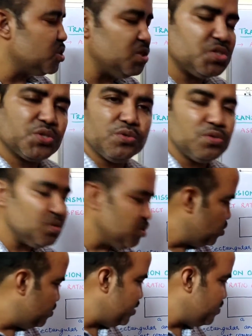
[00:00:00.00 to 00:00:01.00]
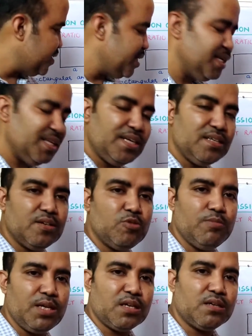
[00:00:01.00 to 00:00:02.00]
also you will find that the
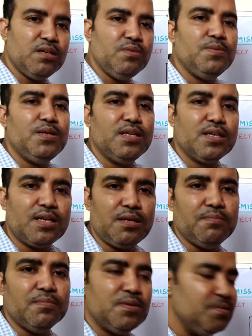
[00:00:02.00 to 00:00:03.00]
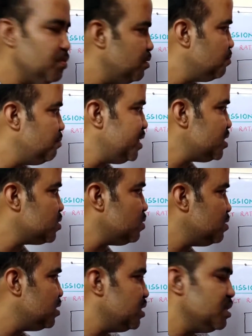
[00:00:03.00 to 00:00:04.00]
numerical will come based
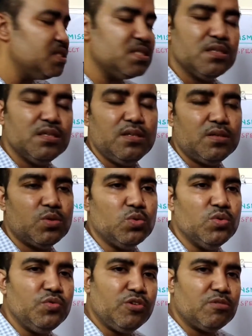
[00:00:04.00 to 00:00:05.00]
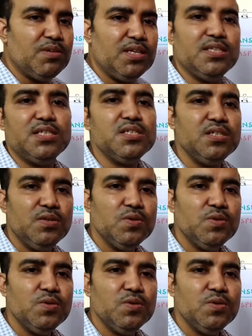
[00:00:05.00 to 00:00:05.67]
on these two formulas,